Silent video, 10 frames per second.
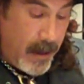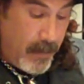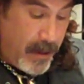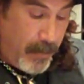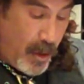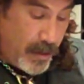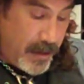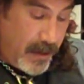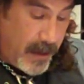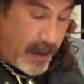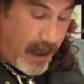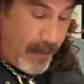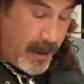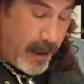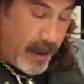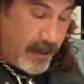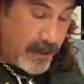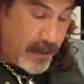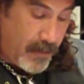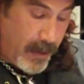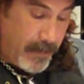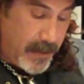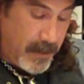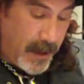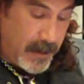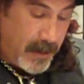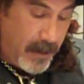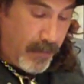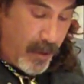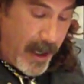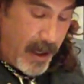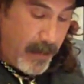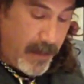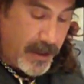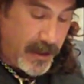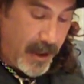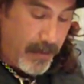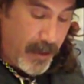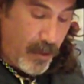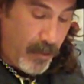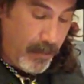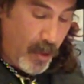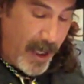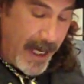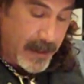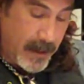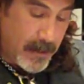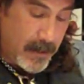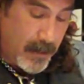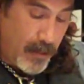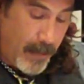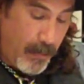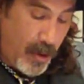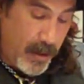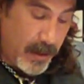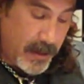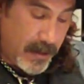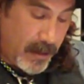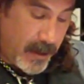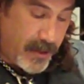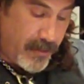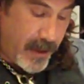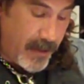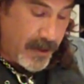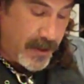But mostly the common nondescript, dusky brown, misshapen old mulatas and caboclas clustering in the